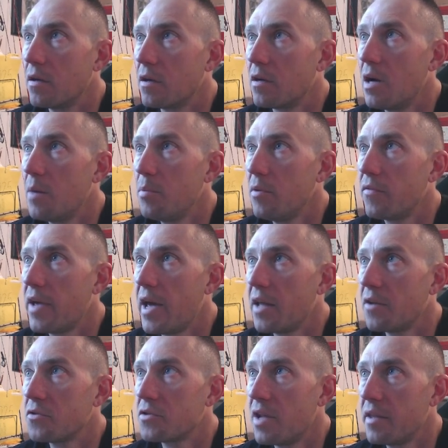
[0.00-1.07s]
a couple of
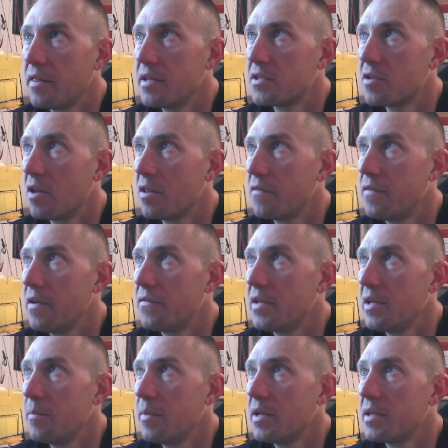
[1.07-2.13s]
candles like this on the
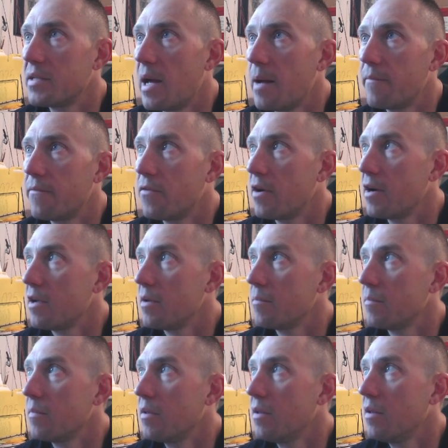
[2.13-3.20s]
15-minute time
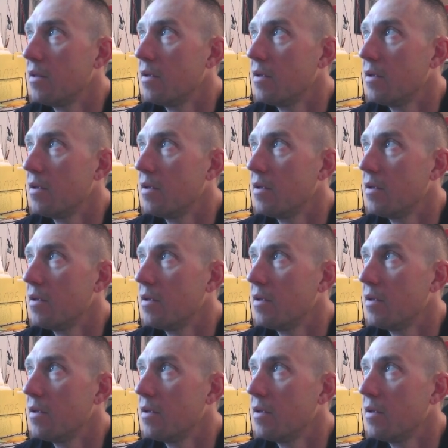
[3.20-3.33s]
frame,